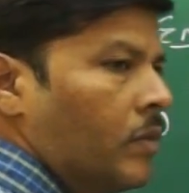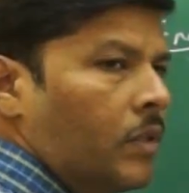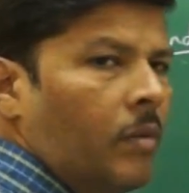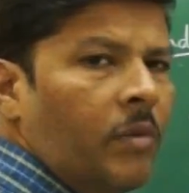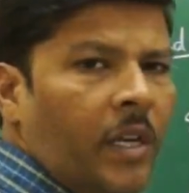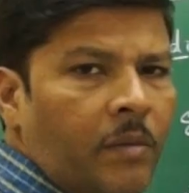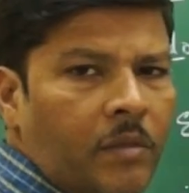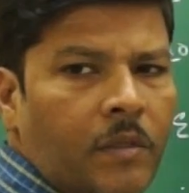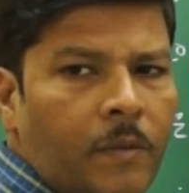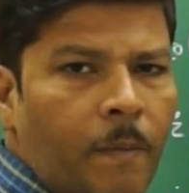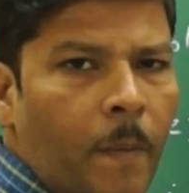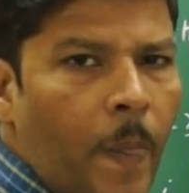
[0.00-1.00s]

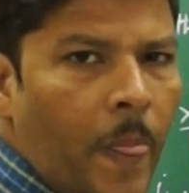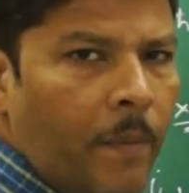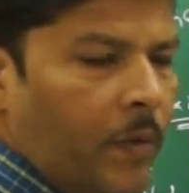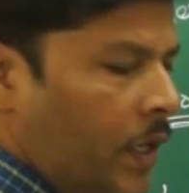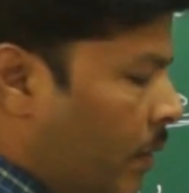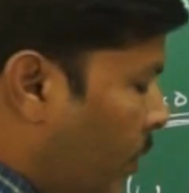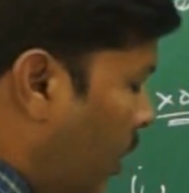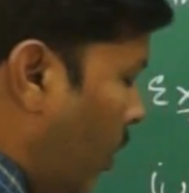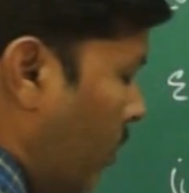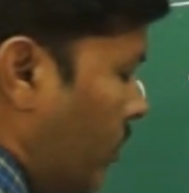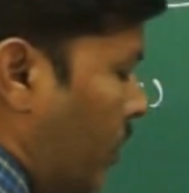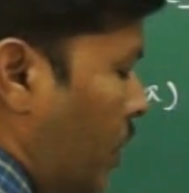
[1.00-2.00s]
Sometimes the chemical
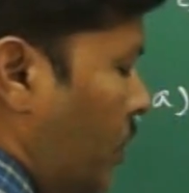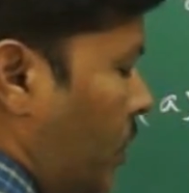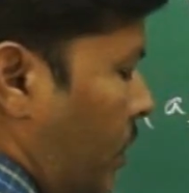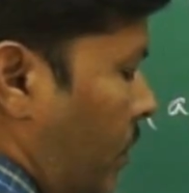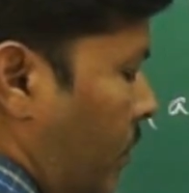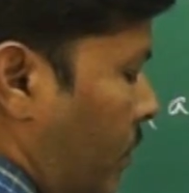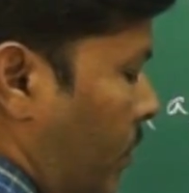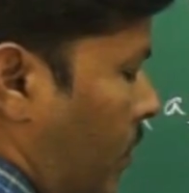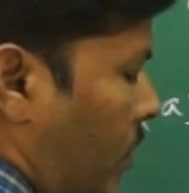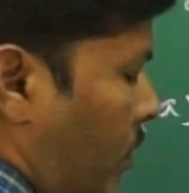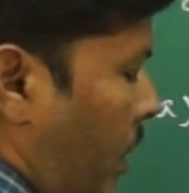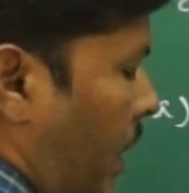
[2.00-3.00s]
oxidation,
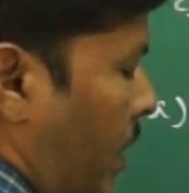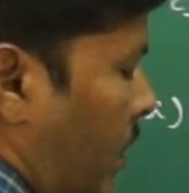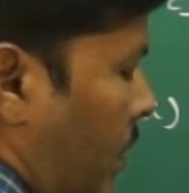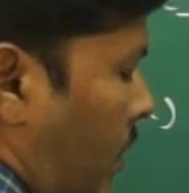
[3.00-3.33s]
okay,